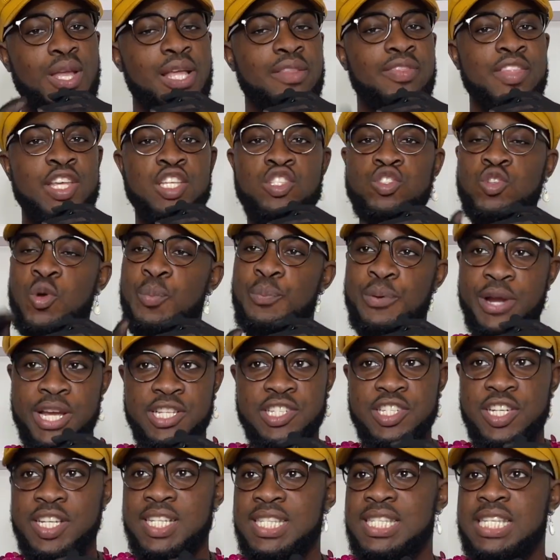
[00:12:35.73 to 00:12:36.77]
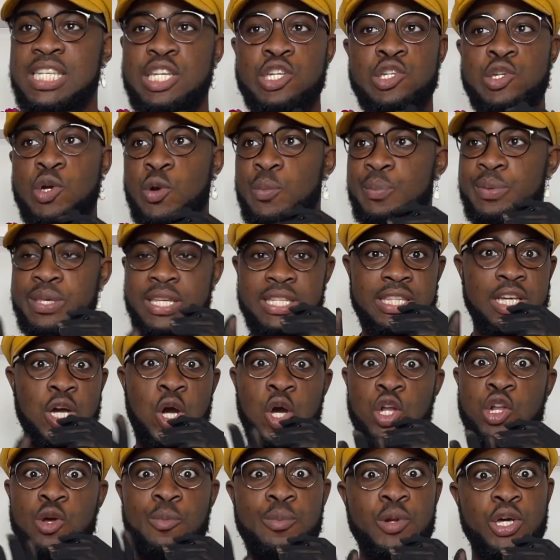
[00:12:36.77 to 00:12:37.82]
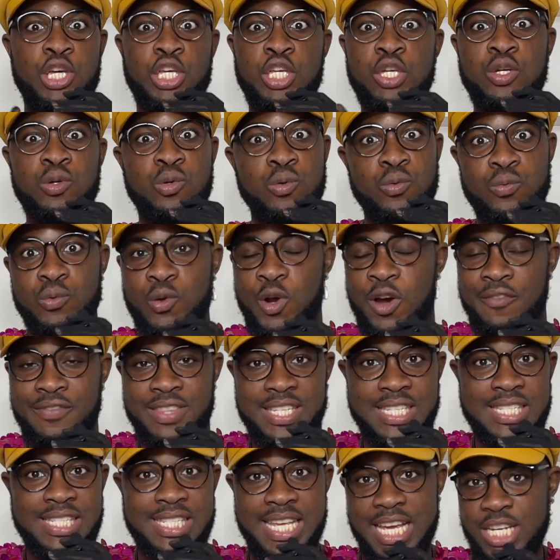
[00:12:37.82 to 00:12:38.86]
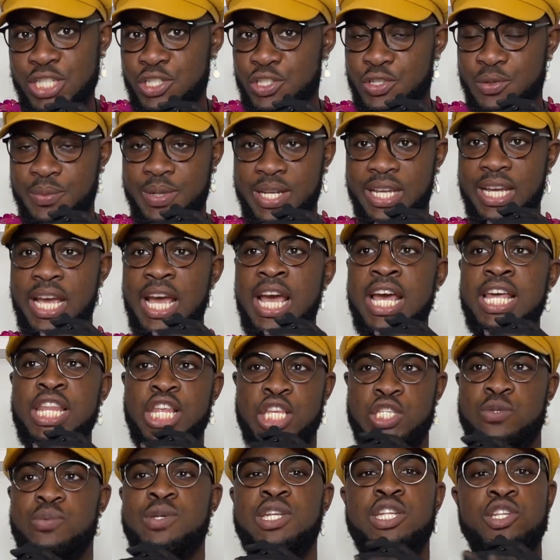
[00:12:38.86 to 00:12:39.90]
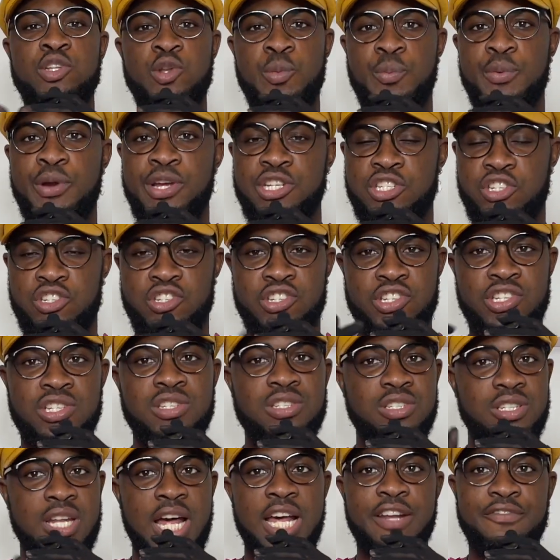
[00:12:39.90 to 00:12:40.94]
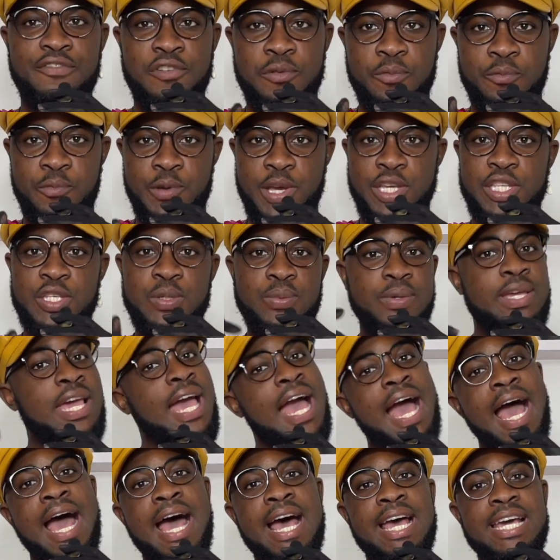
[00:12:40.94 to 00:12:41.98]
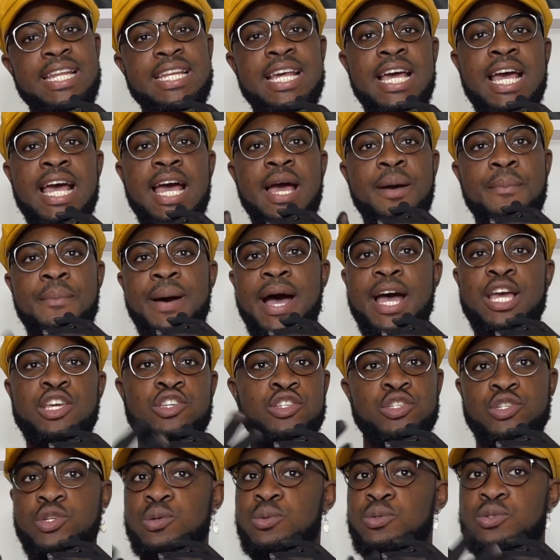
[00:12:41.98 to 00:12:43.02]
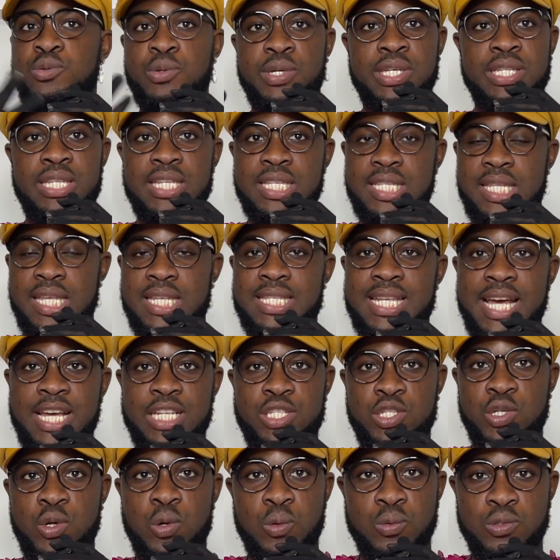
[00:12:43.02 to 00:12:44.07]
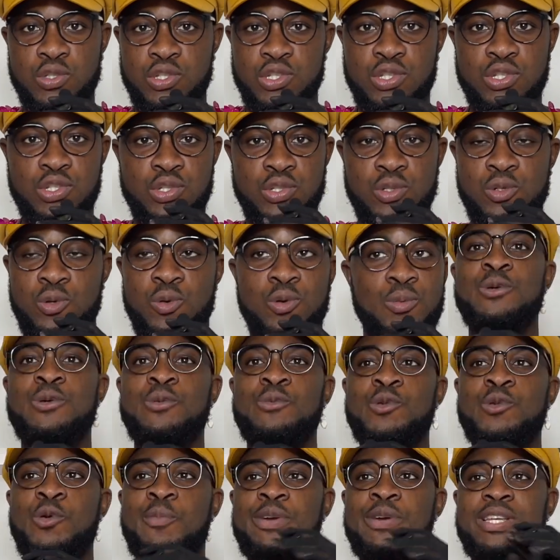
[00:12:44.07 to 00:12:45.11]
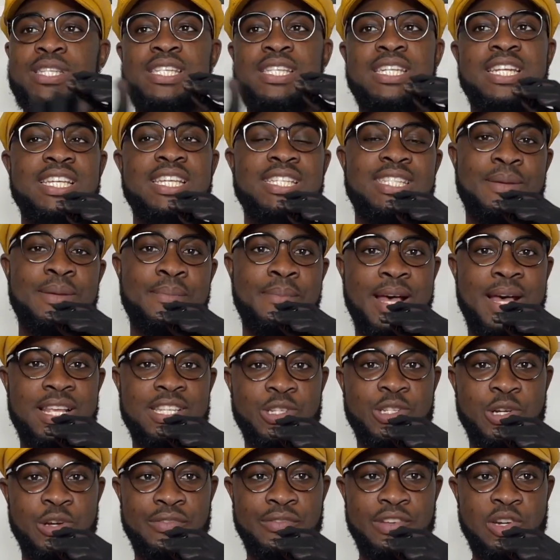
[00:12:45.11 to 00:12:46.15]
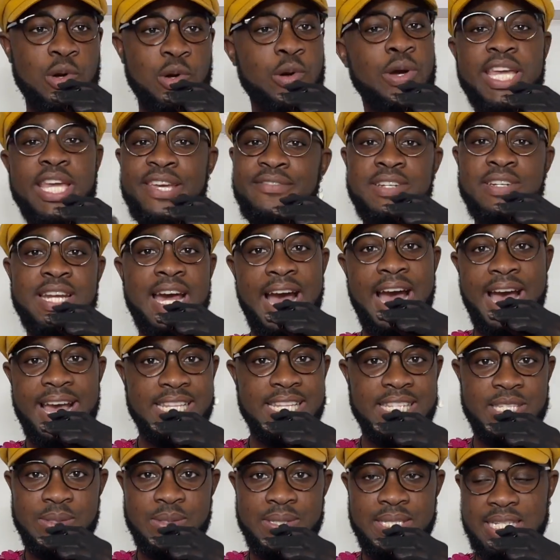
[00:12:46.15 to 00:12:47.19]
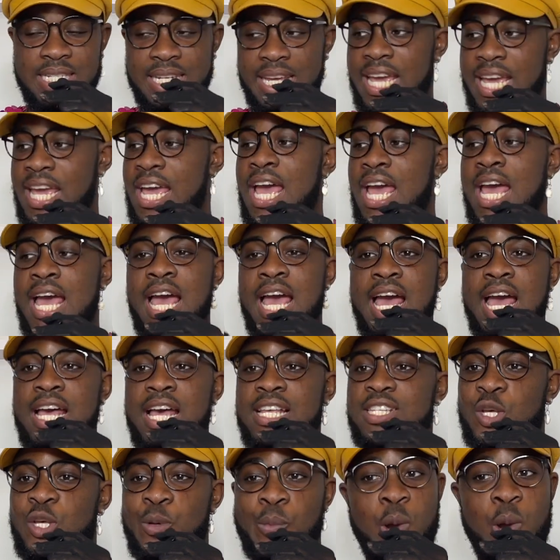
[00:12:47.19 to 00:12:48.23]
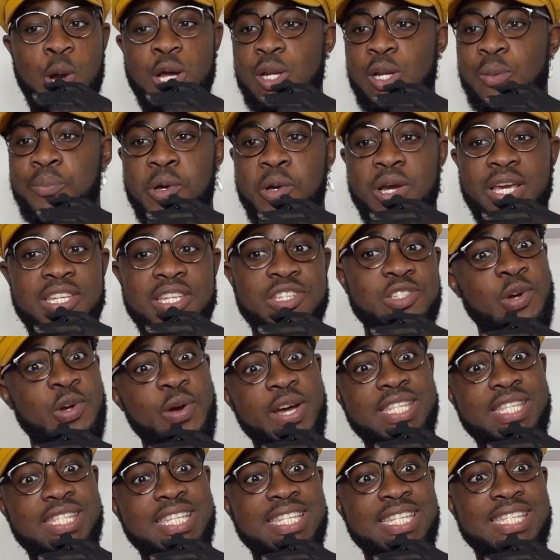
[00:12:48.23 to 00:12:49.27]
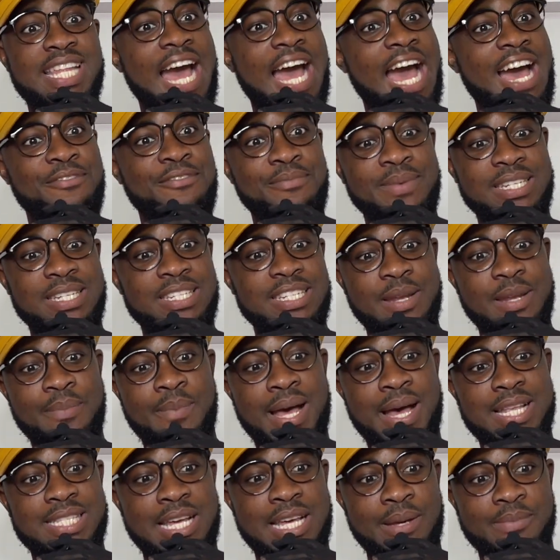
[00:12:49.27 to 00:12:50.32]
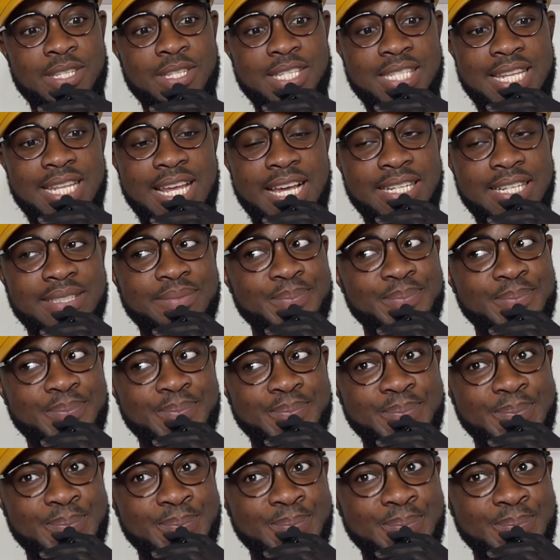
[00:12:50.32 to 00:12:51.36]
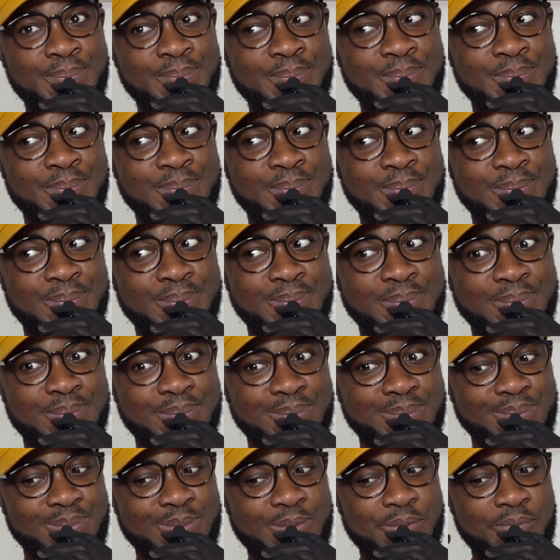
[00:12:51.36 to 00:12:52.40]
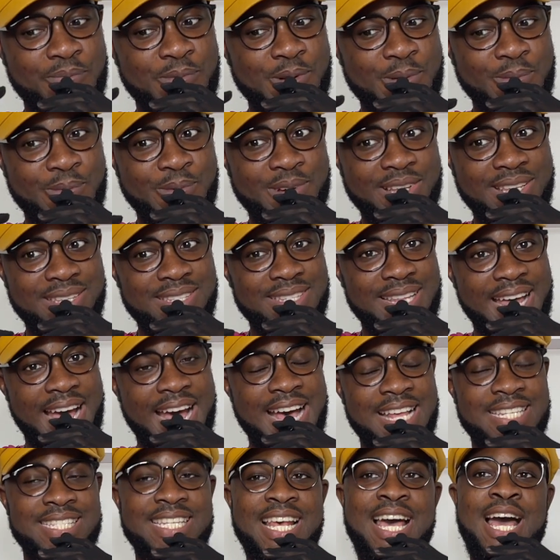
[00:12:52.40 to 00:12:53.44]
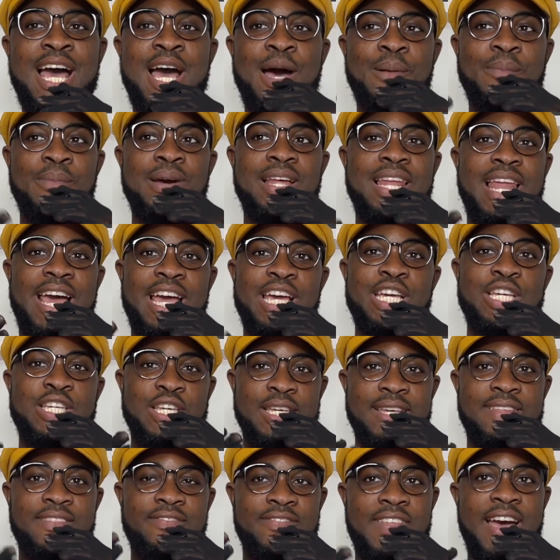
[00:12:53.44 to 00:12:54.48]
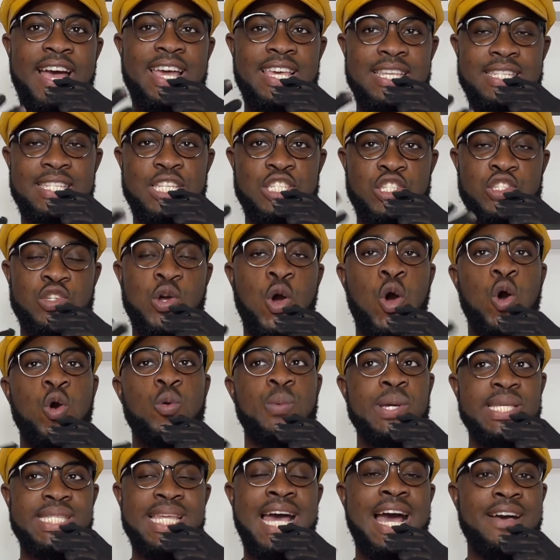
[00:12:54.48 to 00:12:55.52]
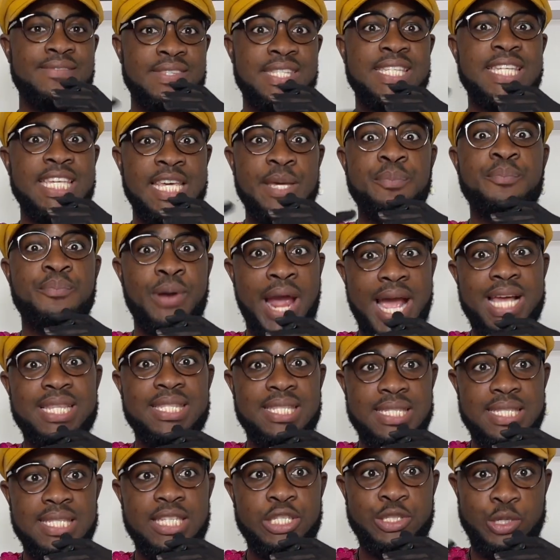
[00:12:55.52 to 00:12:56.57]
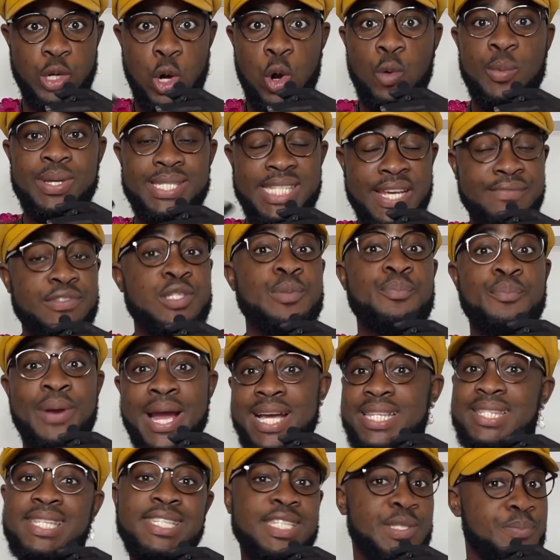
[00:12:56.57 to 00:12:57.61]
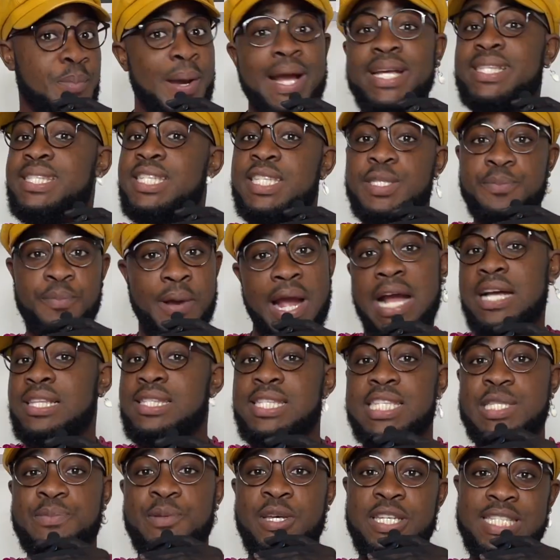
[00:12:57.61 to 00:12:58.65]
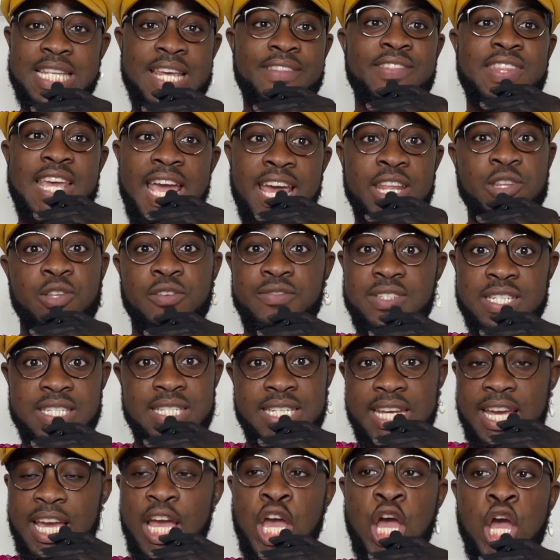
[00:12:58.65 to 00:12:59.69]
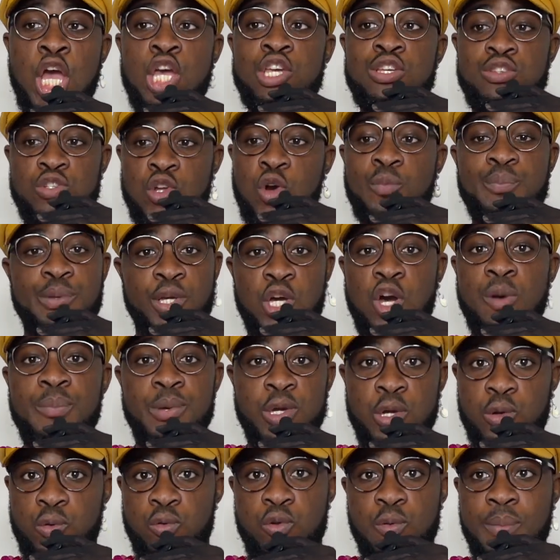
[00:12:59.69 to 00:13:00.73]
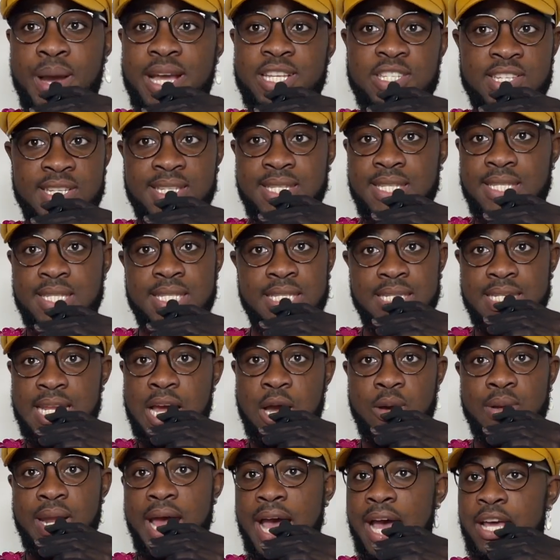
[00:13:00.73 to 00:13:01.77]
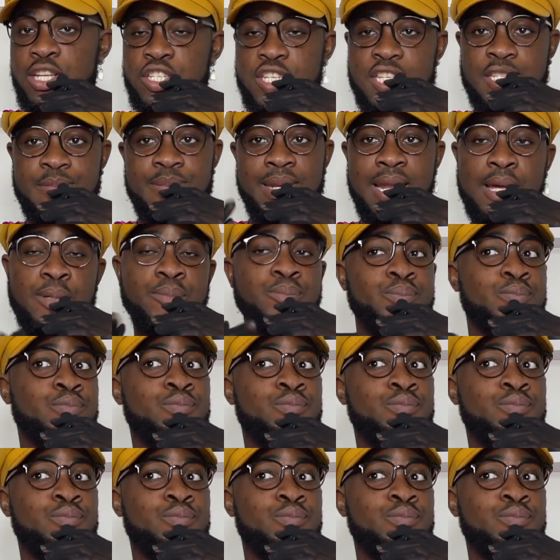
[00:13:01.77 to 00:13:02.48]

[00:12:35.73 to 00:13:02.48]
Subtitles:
There's no pressure to be the color blocking guru of the century. There's really no pressure. Just start from where you can by doing these things I told you to do. No person is the master of it all, even I to today. Some color blocking choices that I've made in the past, I'm just like, what was that? But like, that is it. You always have to keep practicing. You always have to practice, because at the end of the day, you don't become a guru by just sitting down and just be like,